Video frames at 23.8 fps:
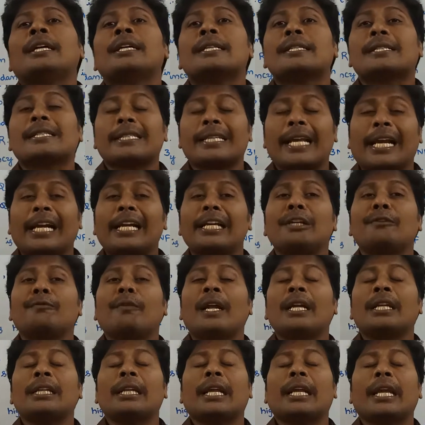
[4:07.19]
Second
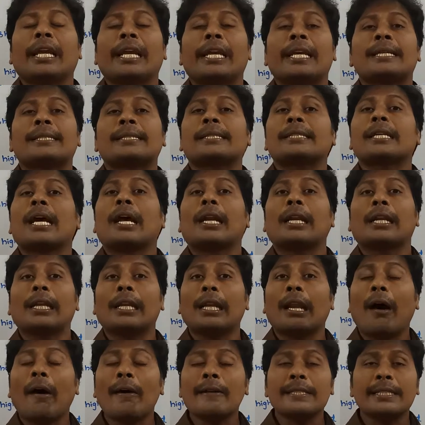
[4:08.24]
one is
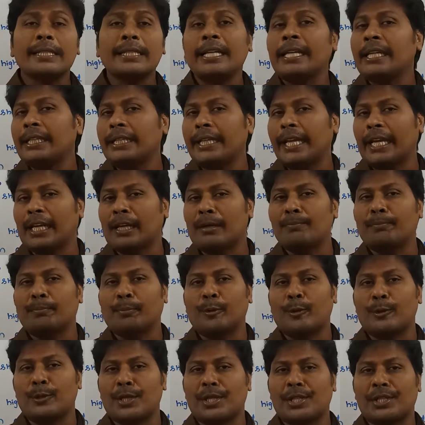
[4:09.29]
lossy
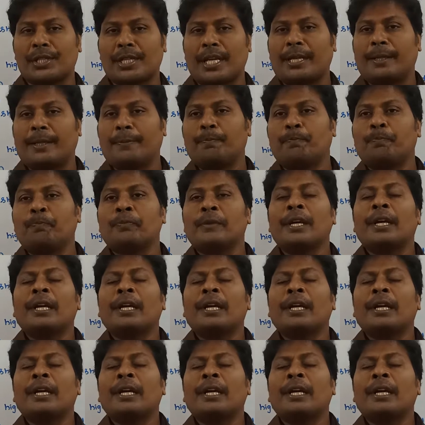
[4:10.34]
decomposition.